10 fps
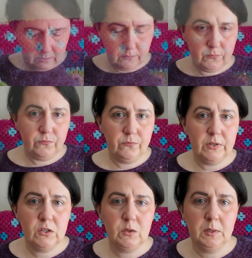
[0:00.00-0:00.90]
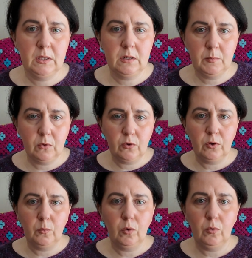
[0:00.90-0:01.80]
The first one that I'm going to
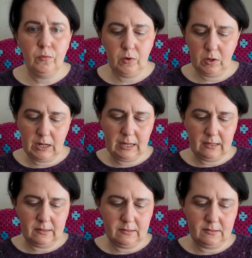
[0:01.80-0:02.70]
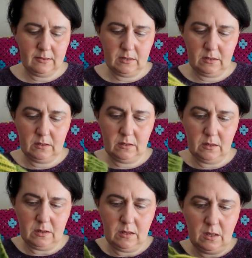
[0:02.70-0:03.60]
go over is the
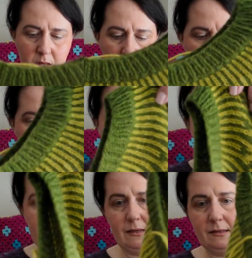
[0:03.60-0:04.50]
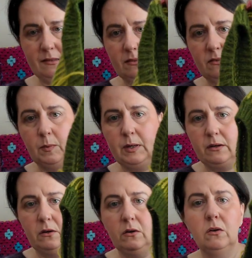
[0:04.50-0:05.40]
NYX
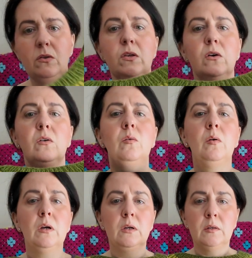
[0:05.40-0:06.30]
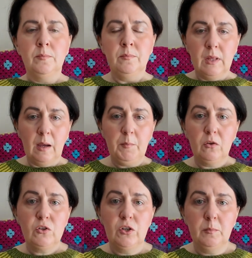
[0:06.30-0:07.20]
Sweater. So I'm
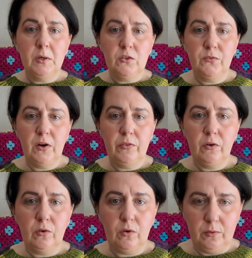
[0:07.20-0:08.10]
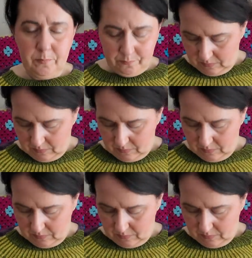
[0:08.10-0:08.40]
not too much further on,